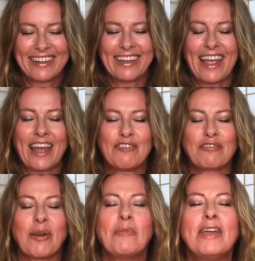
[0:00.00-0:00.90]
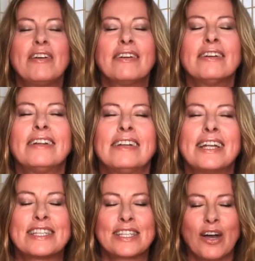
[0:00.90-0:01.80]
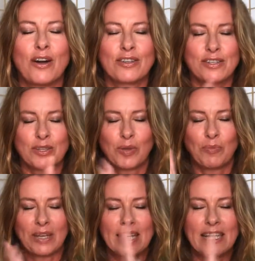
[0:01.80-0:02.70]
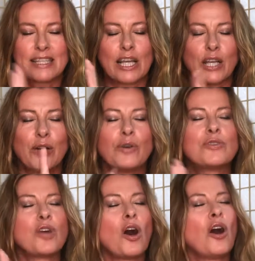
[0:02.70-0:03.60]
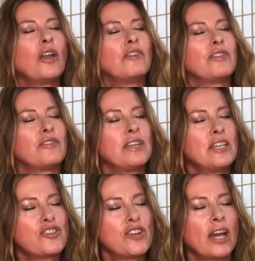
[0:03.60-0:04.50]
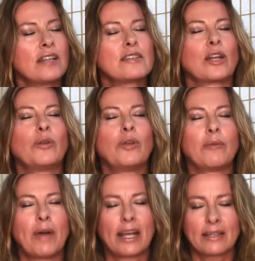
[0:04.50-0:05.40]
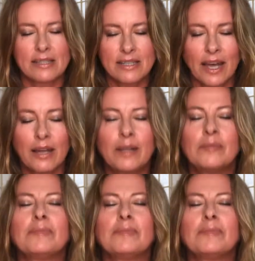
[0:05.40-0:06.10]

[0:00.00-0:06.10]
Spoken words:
And from here, let's also please close all of the release channels, including Michael's tunnel.